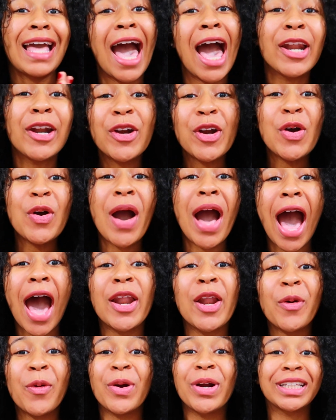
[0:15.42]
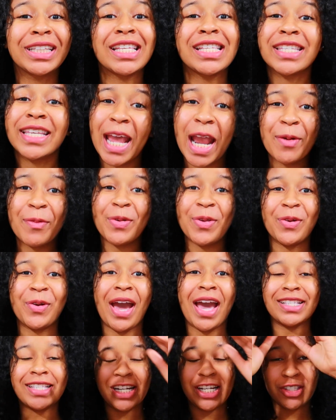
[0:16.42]
I don't know how to work this camera, you
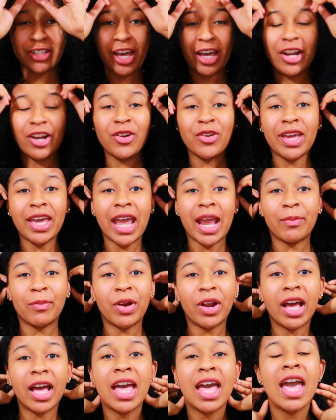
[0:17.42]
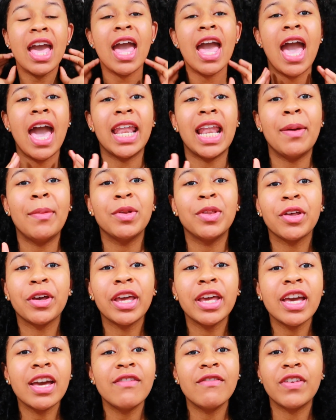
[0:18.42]
guys. I just got a new camera and I've been
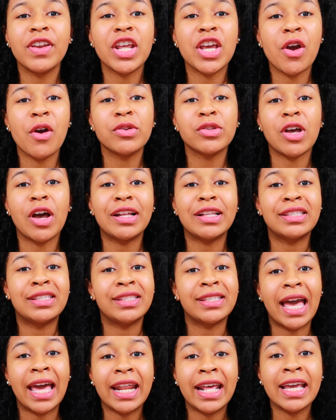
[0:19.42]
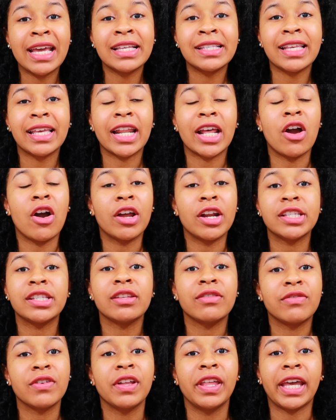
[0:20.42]
looking at videos on settings, and I
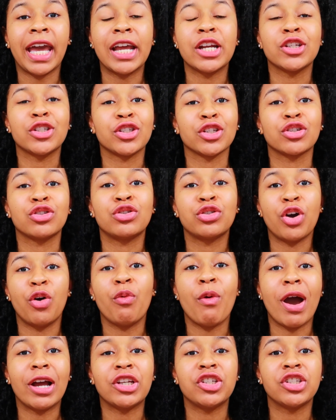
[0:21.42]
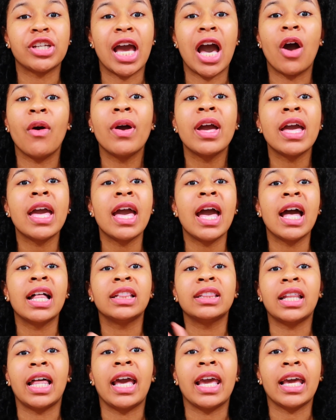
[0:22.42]
honestly feel like I just look so washed out.
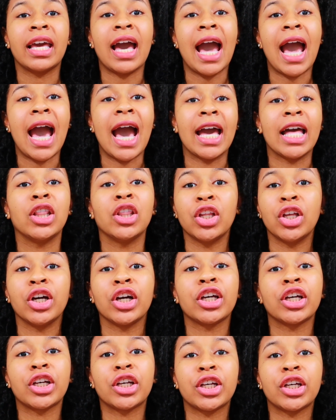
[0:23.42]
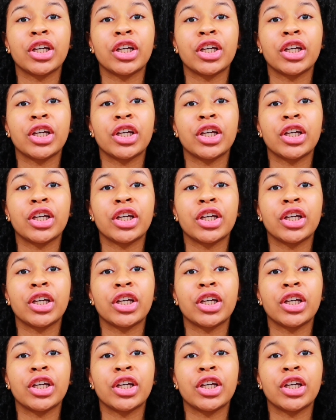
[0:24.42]
Like, I look